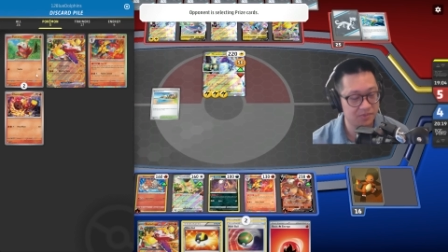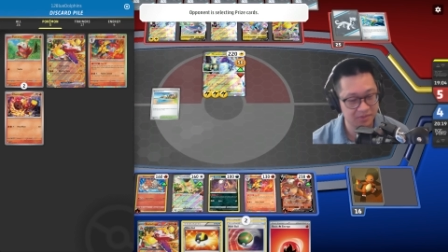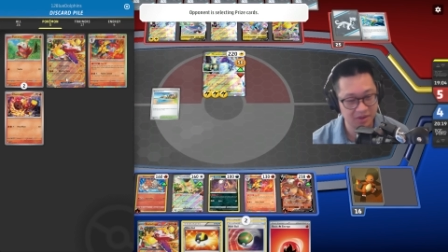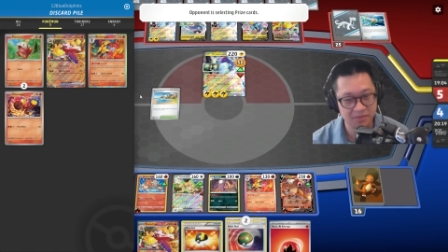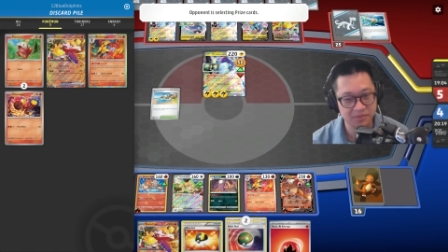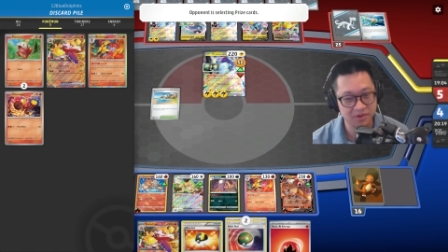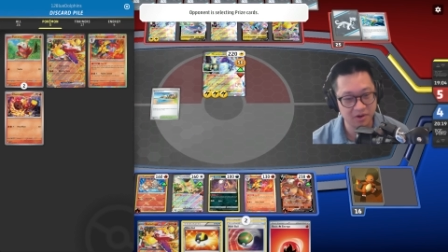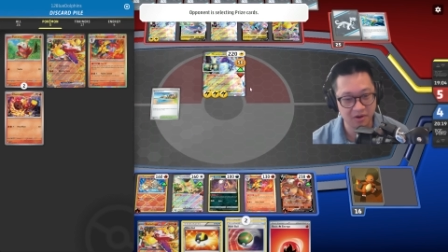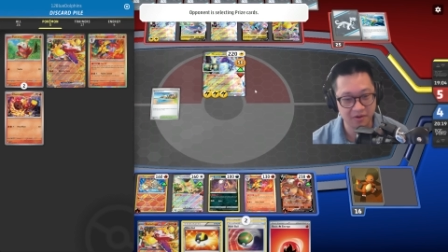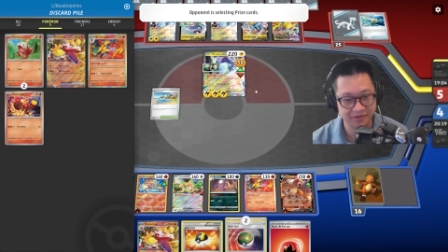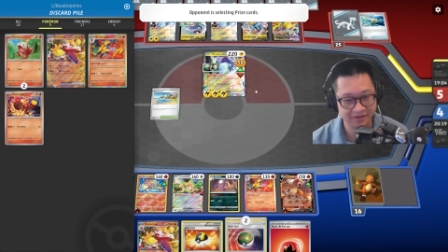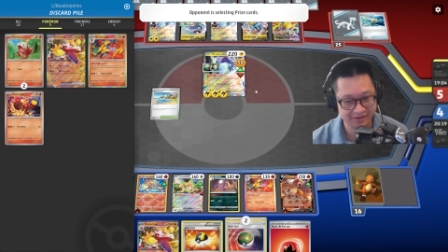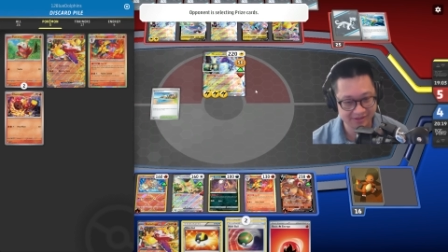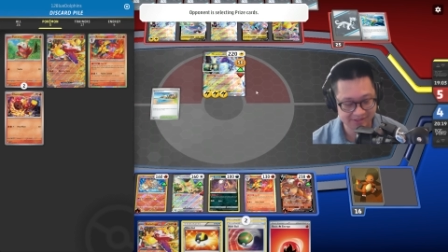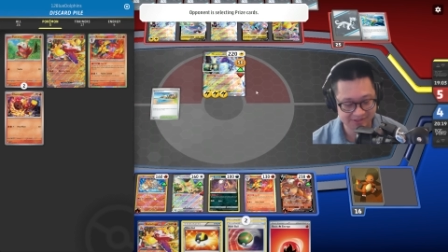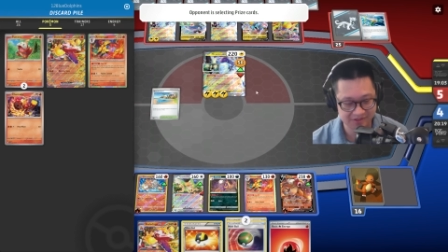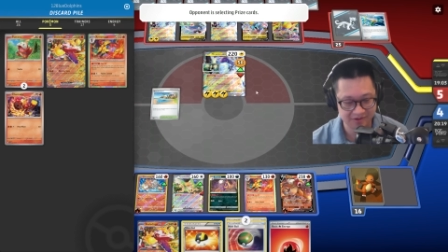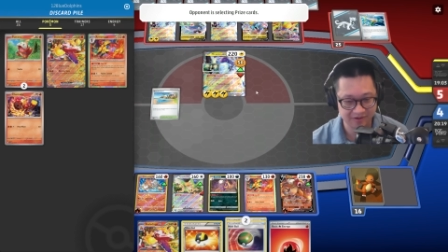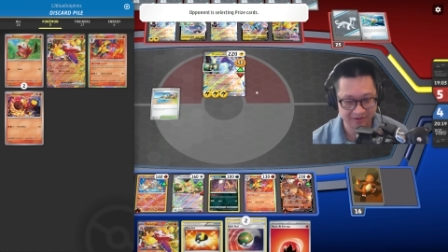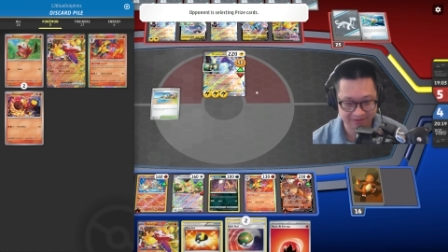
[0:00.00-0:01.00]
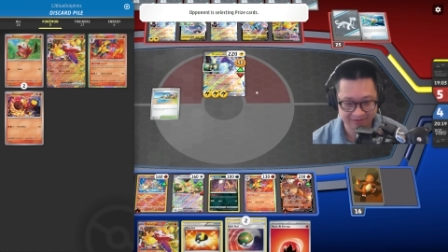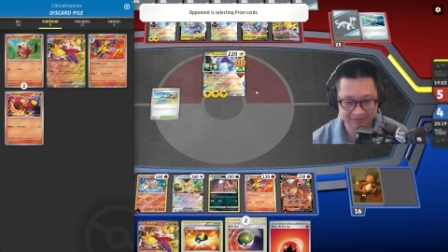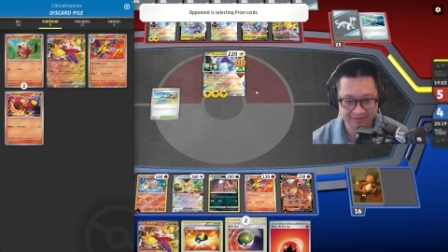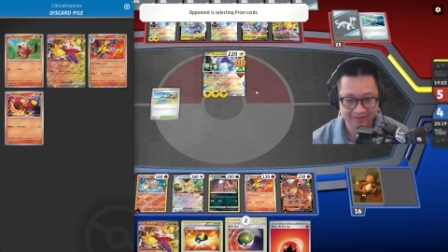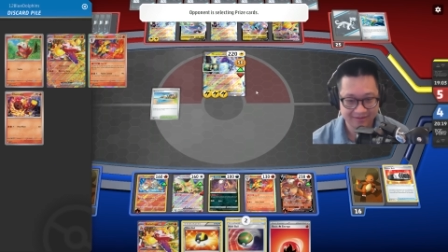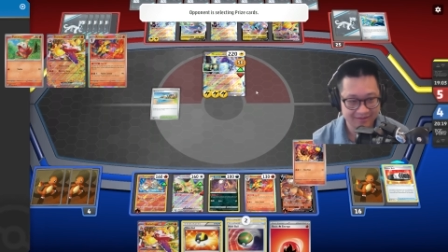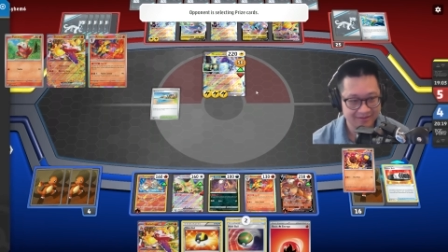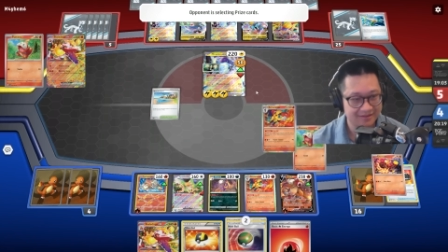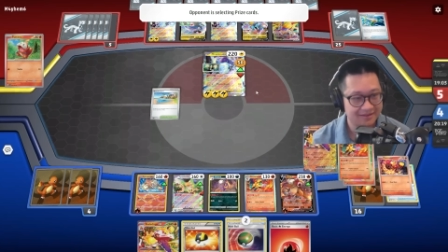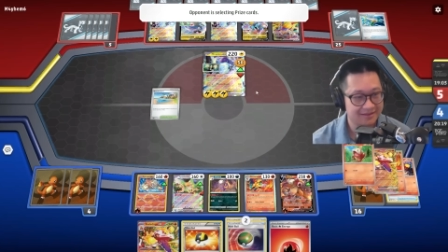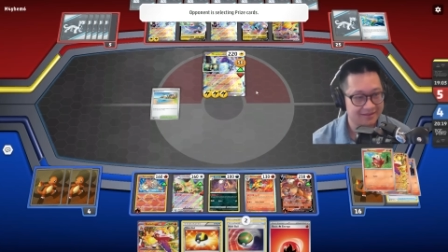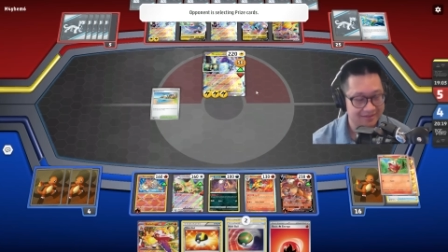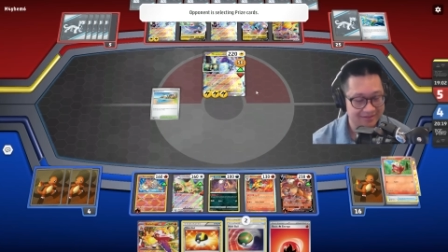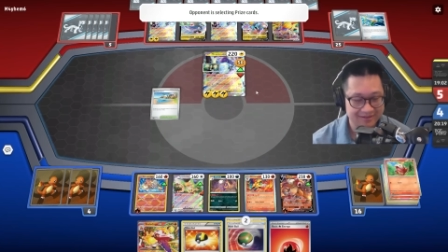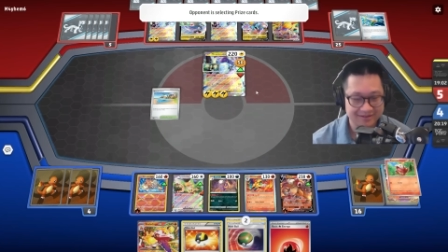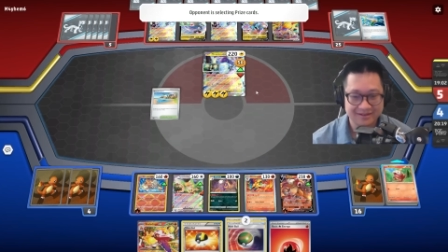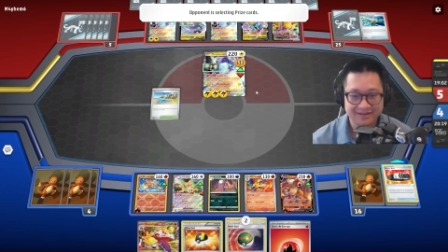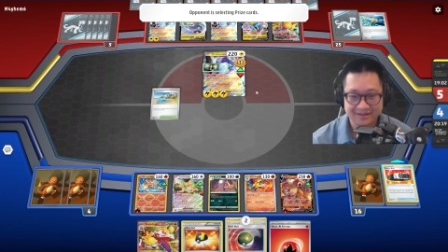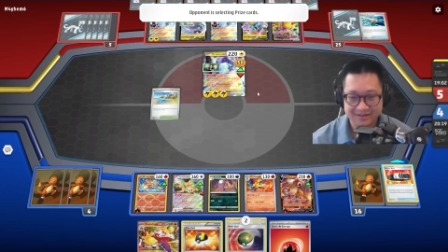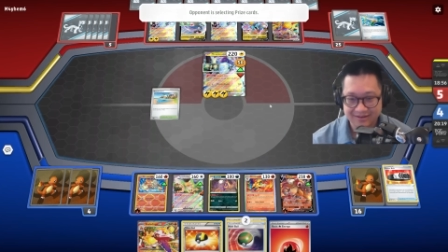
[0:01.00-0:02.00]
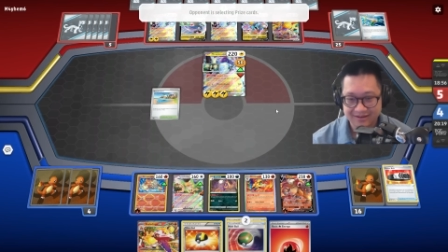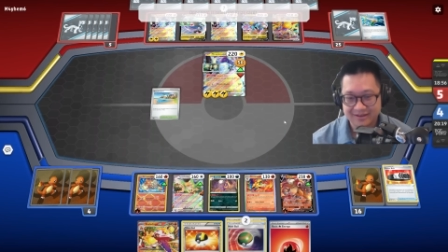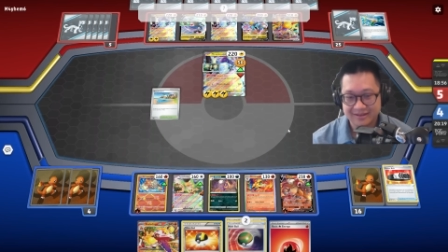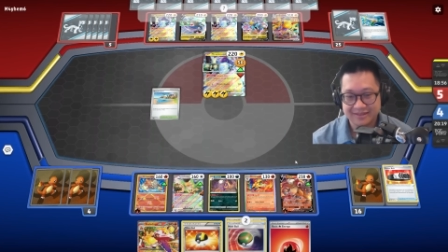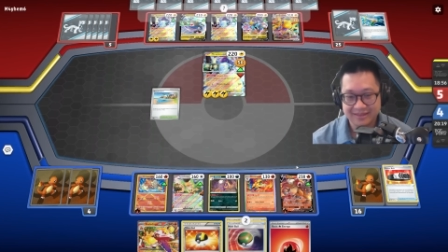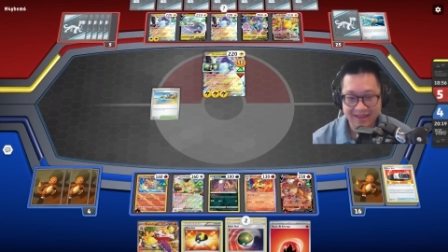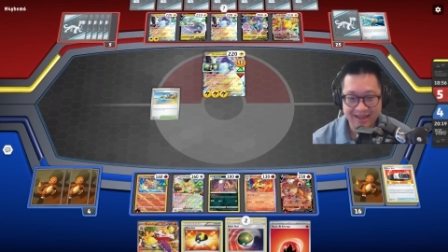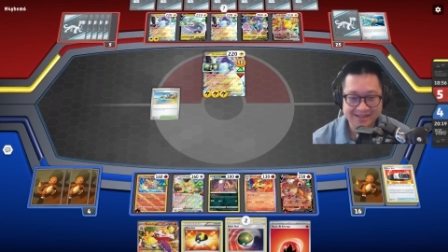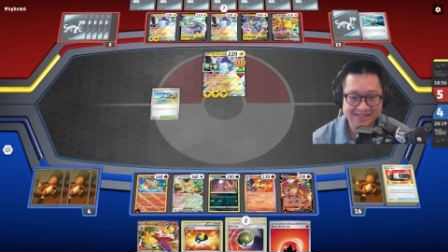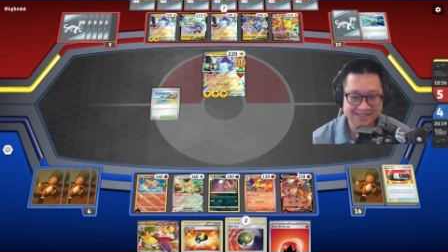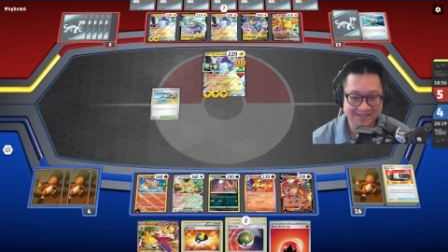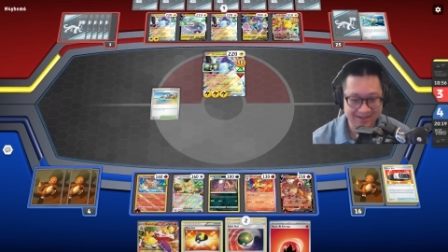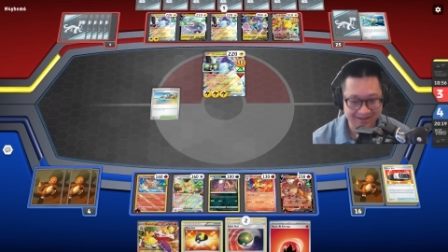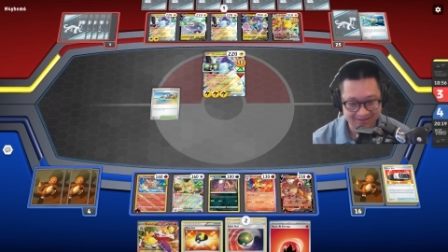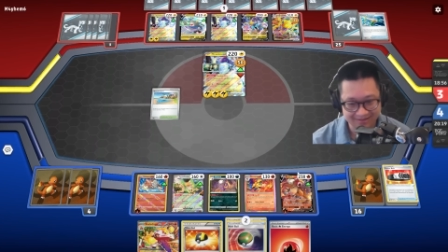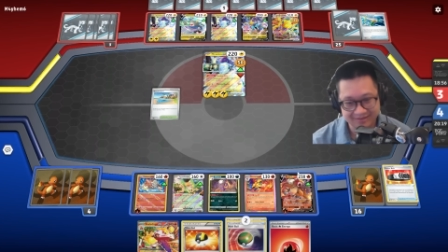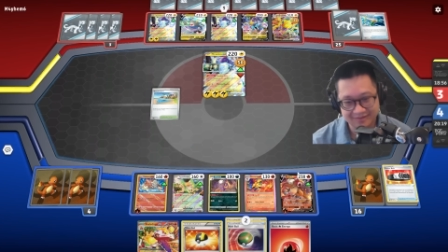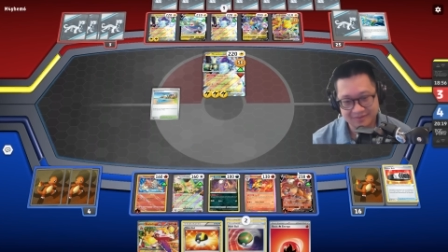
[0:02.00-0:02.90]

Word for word: Nope. They're on the discard. That's it.